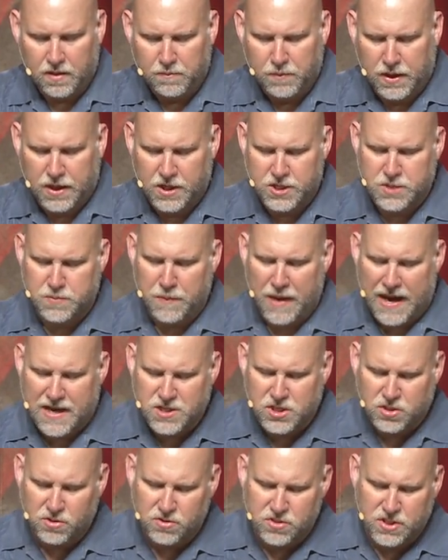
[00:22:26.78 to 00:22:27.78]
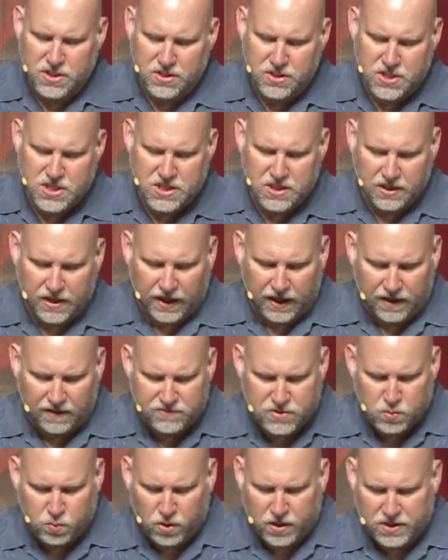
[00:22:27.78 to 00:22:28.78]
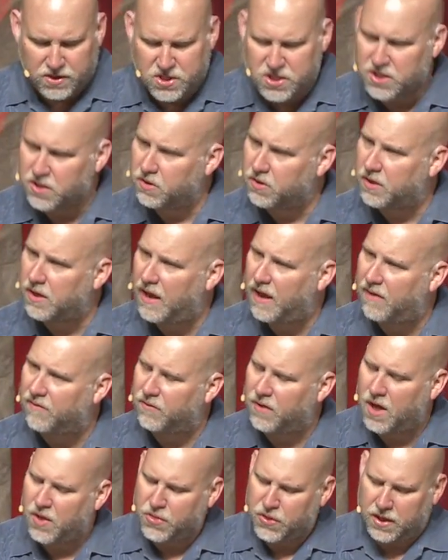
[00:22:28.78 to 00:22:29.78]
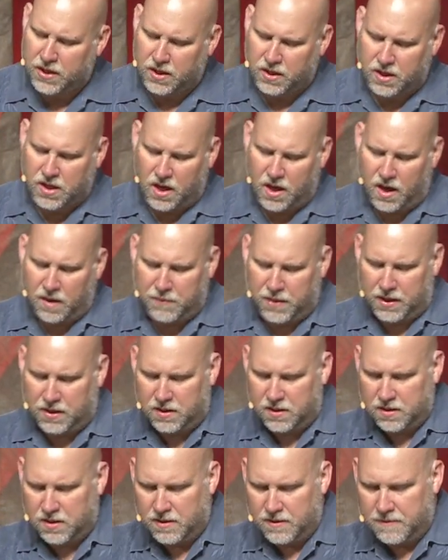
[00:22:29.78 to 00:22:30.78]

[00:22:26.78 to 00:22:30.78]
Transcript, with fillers: because masters and slaves were considered to have nothing in common.